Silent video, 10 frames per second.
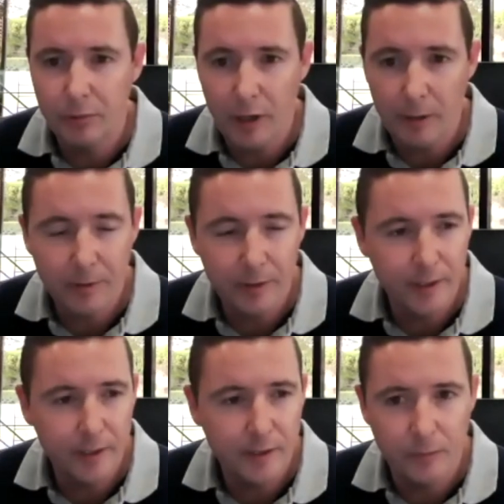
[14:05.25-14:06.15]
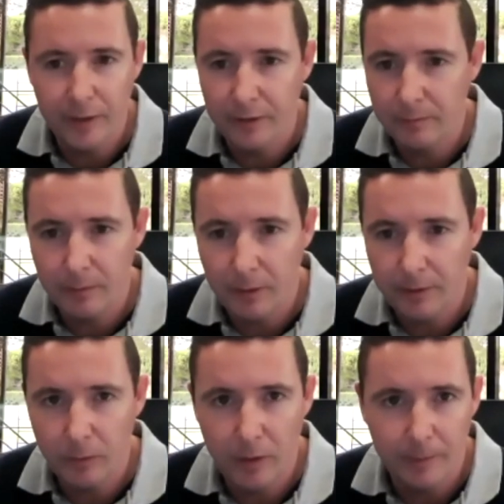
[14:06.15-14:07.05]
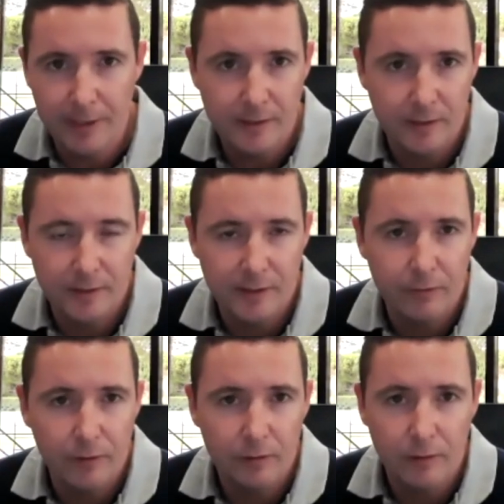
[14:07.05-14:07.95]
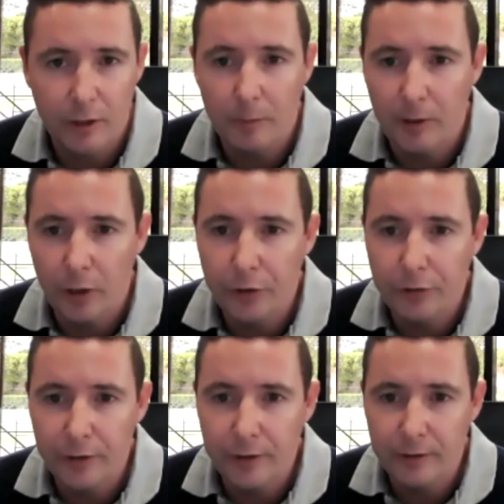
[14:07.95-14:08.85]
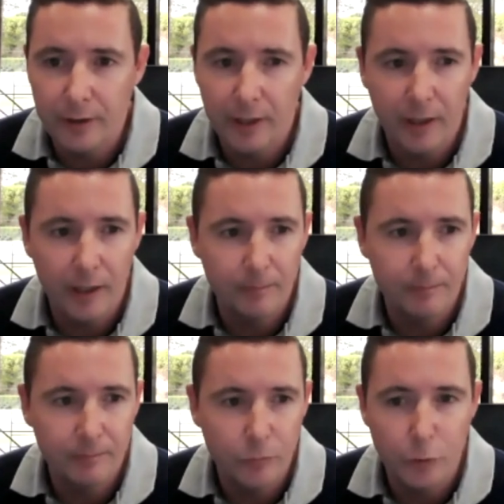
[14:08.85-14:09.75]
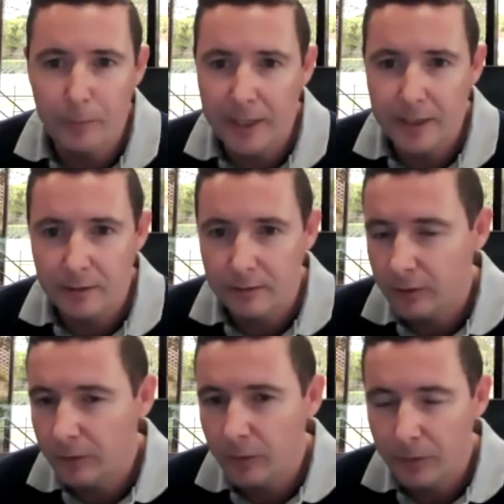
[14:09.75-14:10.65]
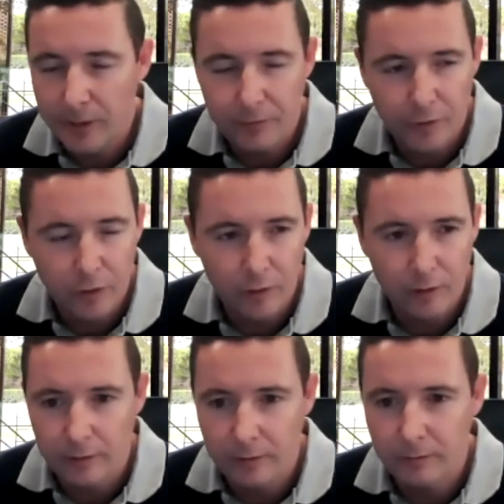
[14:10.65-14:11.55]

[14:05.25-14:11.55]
properties with probably what I'm guessing several couple of hundred um, roommates or, or, whatever you call it. Your